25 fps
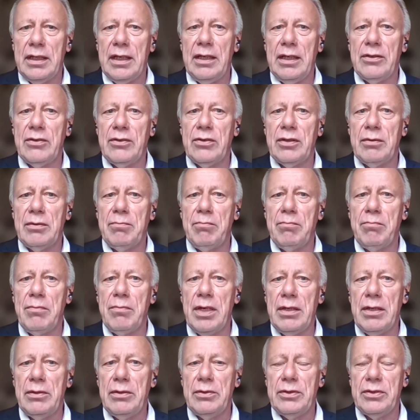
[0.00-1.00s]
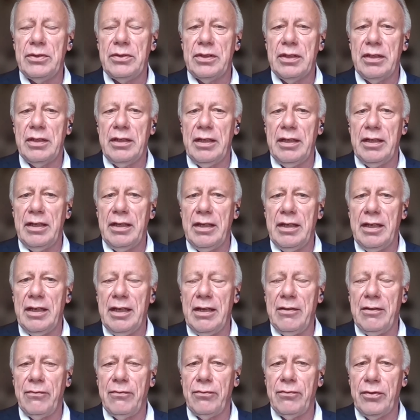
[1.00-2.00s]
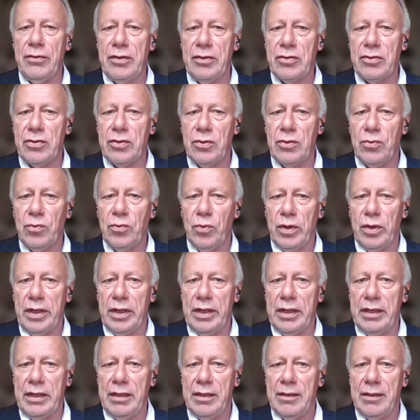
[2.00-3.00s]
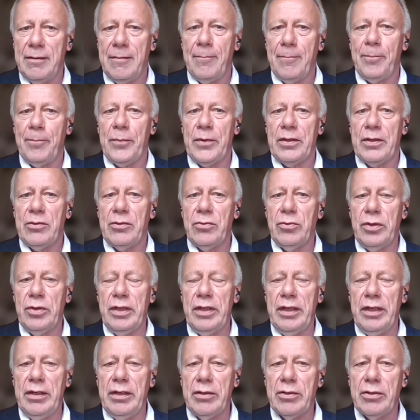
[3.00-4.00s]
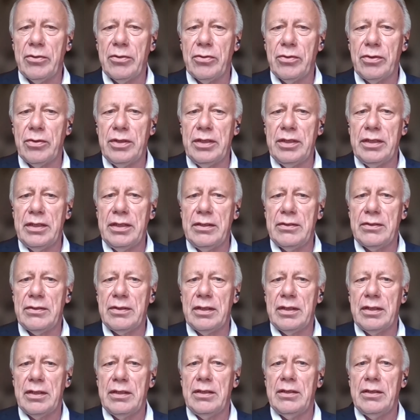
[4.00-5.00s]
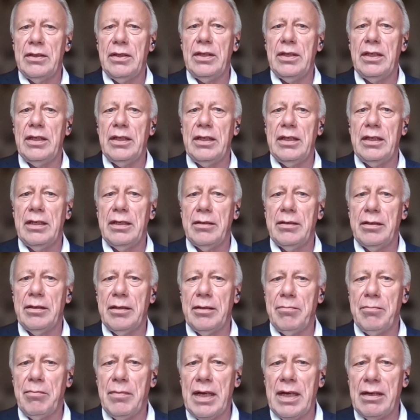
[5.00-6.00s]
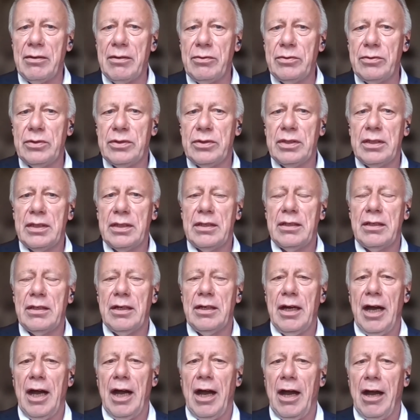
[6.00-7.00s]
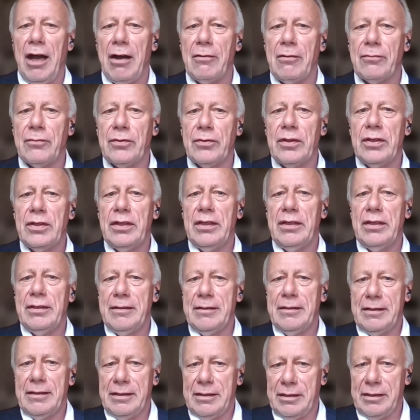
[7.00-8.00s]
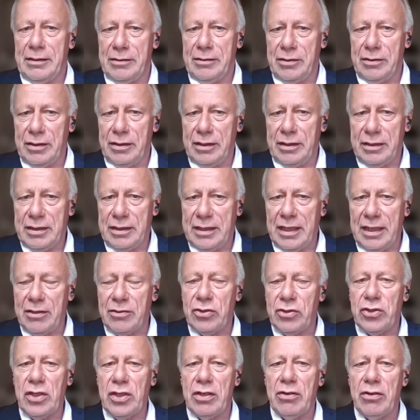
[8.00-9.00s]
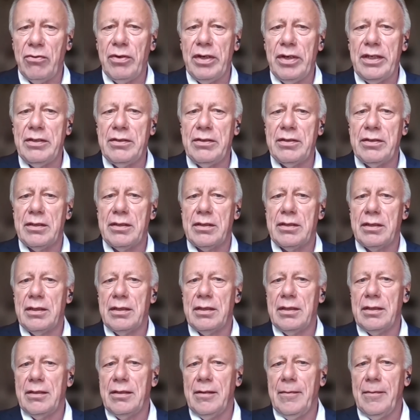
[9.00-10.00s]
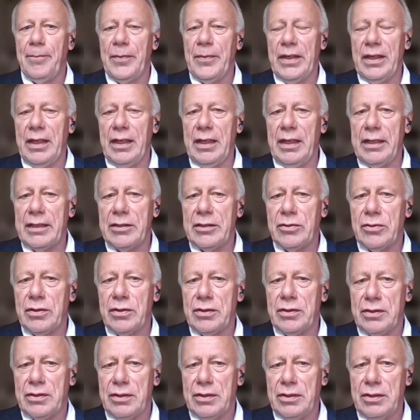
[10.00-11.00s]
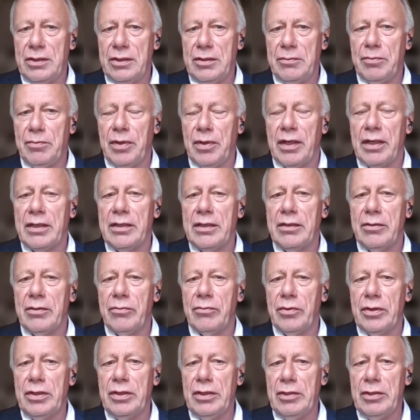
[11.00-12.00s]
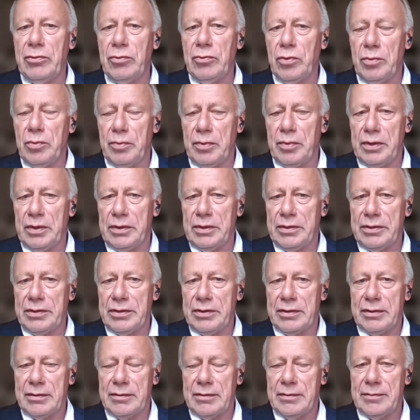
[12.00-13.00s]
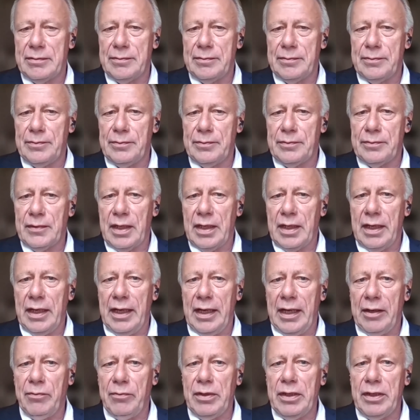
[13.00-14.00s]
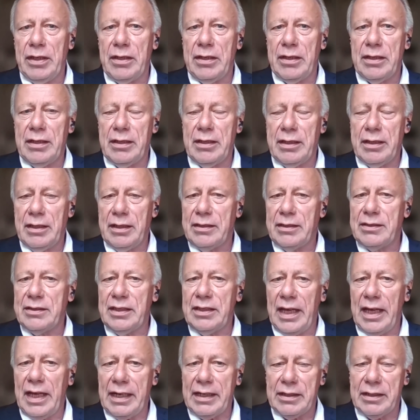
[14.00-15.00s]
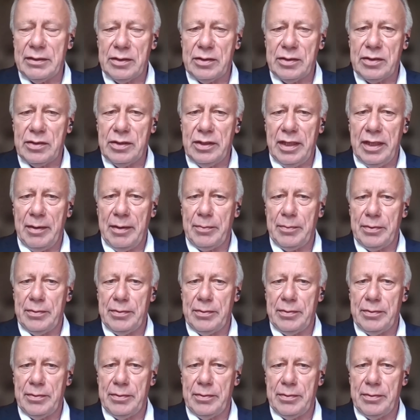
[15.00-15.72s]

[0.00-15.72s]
is the most efficient way to increase the amount of generated electricity by renewables. And we did a second step.